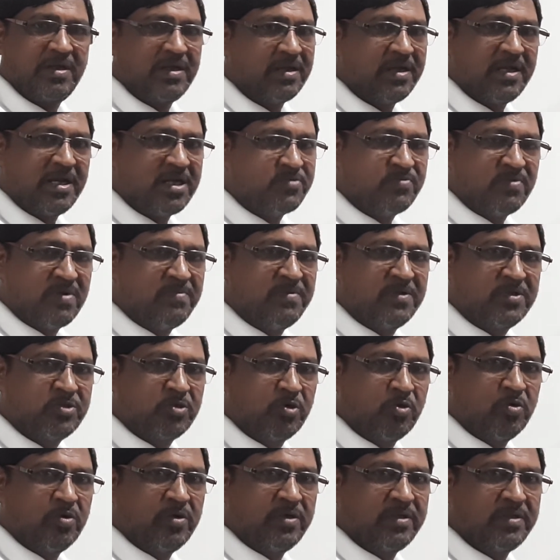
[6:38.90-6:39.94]
It will be
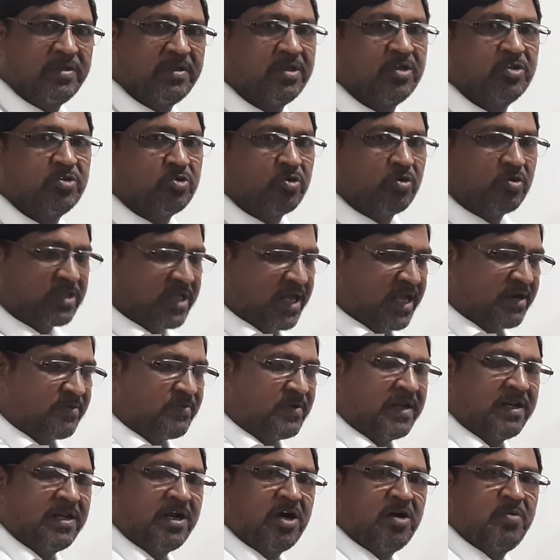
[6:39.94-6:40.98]
sold. So there
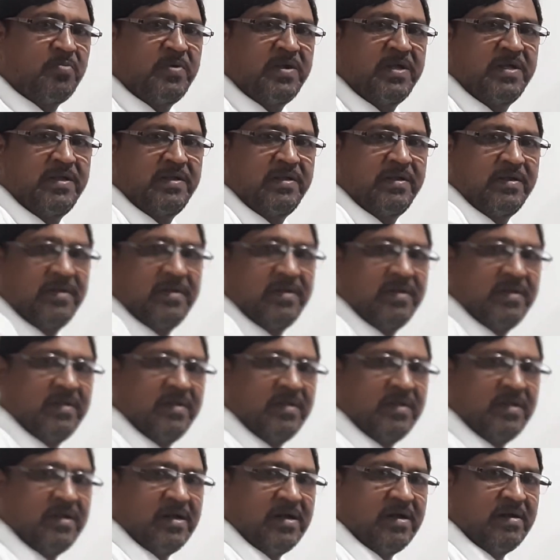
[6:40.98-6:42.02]
will not be
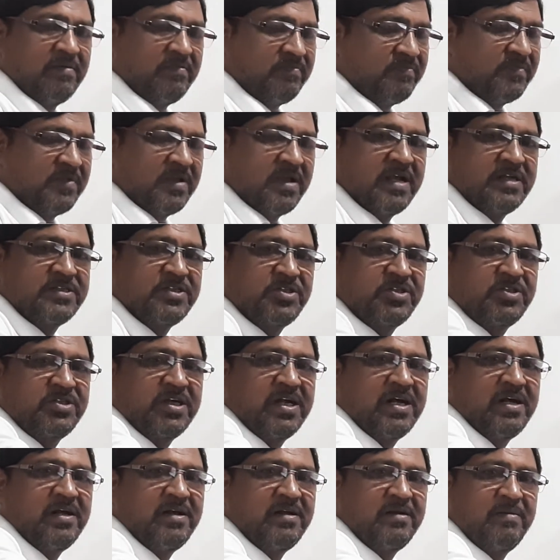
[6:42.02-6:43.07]

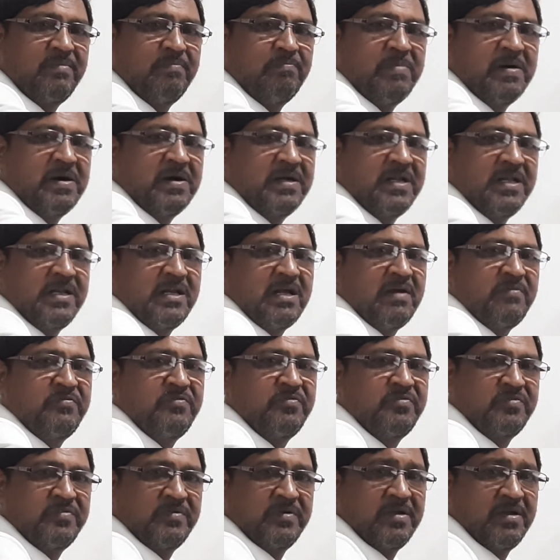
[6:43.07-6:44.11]
extra burden of
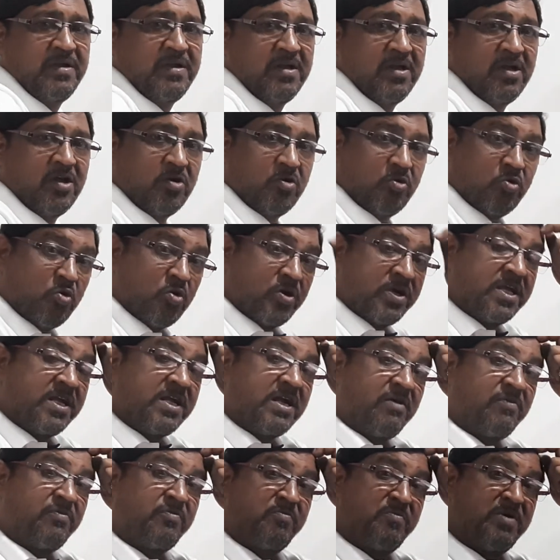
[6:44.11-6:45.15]
roguing
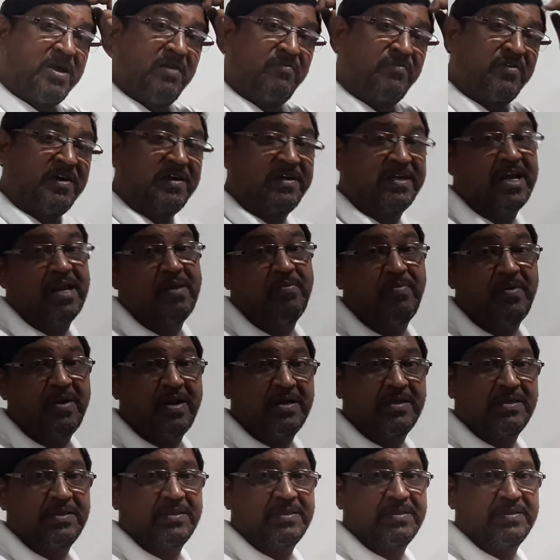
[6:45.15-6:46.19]
of male fertile plant.
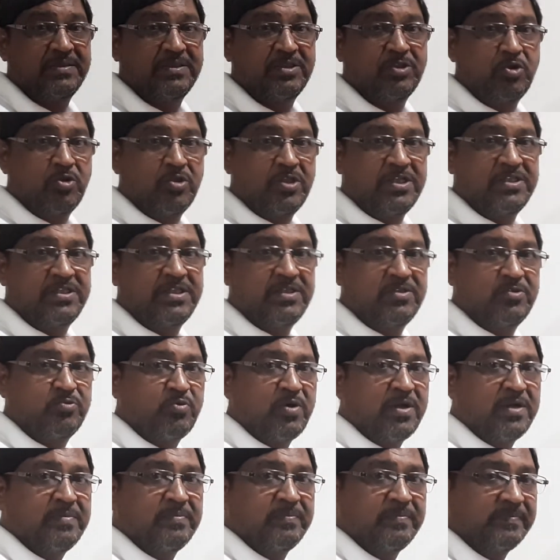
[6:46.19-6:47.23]
So this is
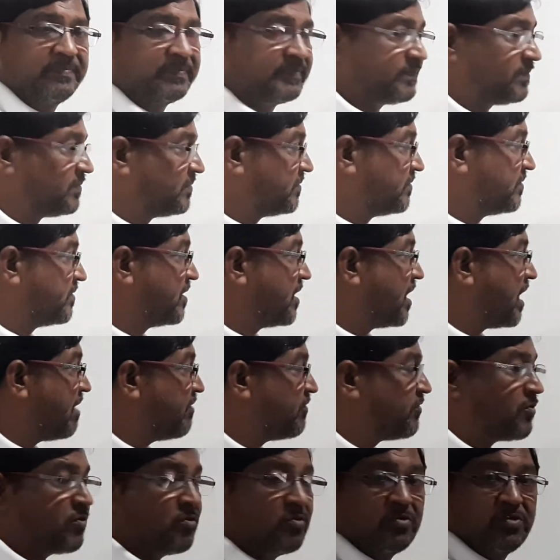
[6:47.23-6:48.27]
one.
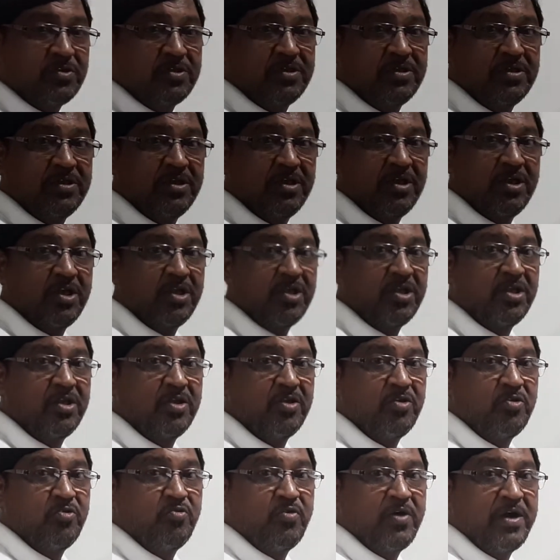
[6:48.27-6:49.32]
Of course,
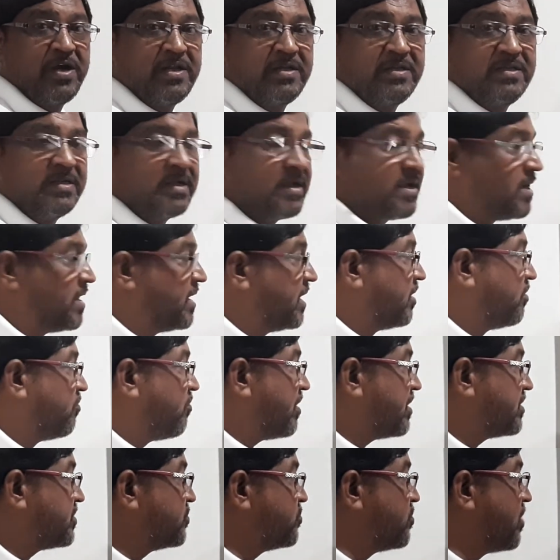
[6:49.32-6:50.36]
you have
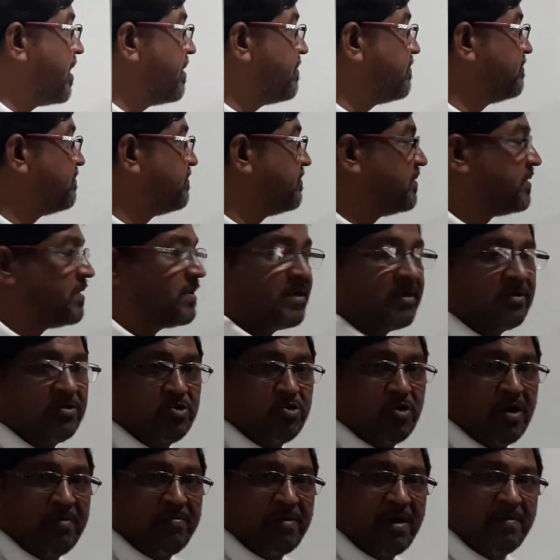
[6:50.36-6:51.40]

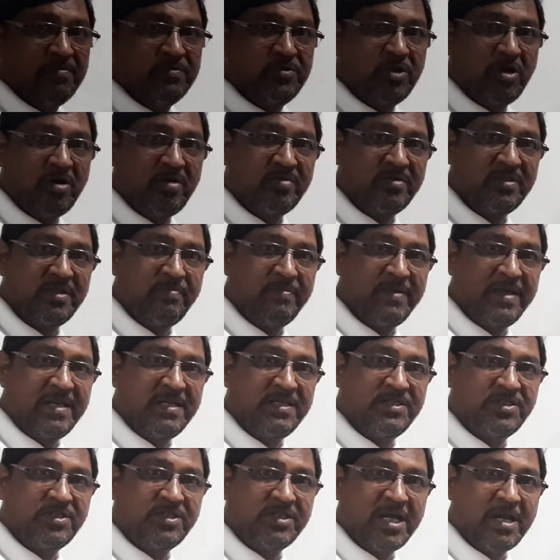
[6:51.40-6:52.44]
observed the male
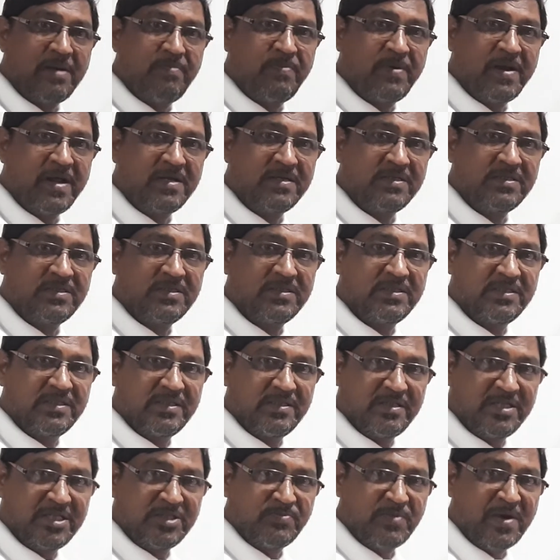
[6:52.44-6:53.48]
sterile plant,
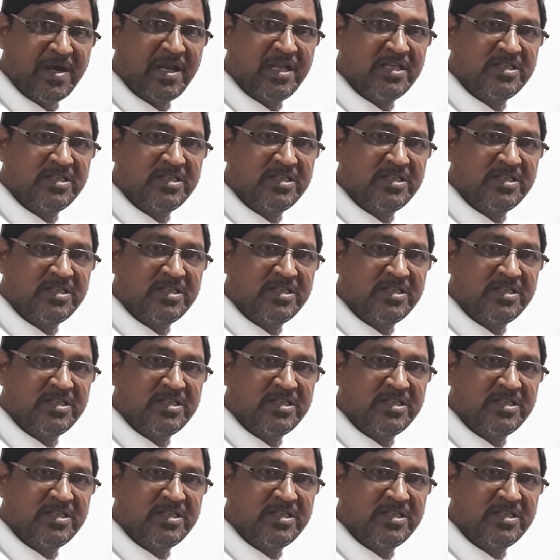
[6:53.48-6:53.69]
small